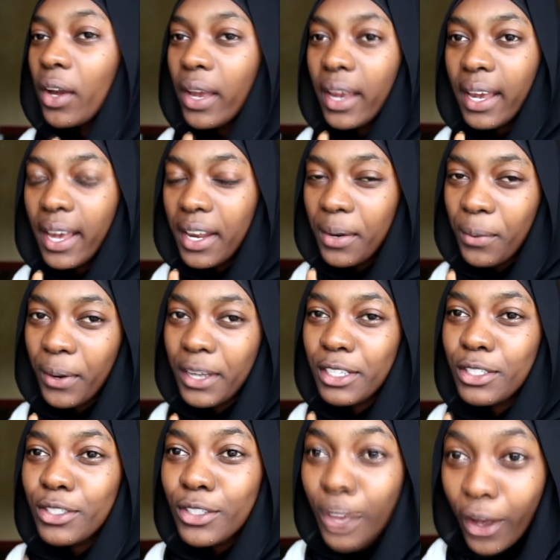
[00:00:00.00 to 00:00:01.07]
Okay,
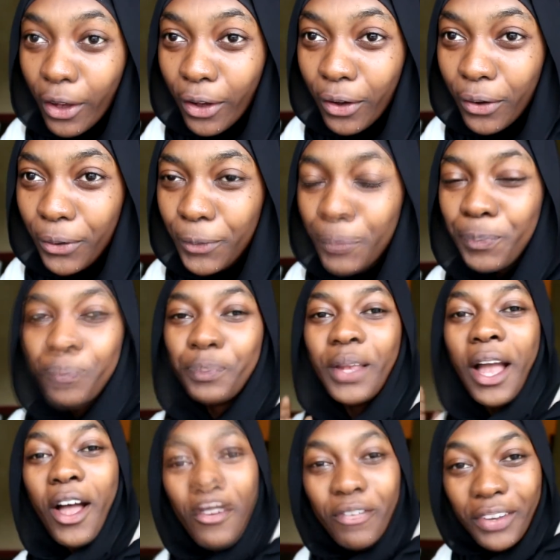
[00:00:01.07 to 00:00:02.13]
anyways, so
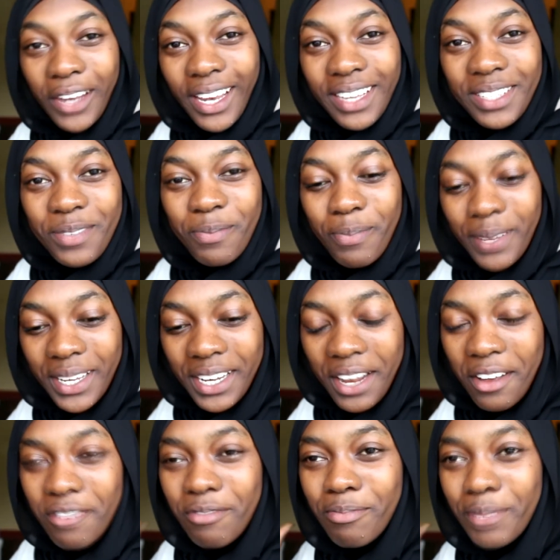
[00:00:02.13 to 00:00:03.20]
how have you guys been?
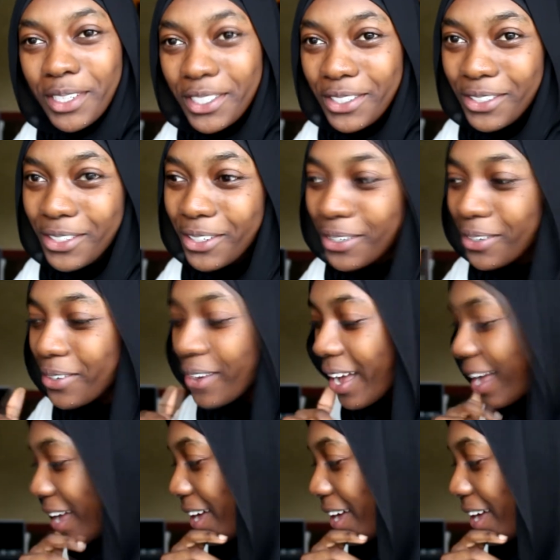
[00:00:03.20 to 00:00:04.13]
I've missed you.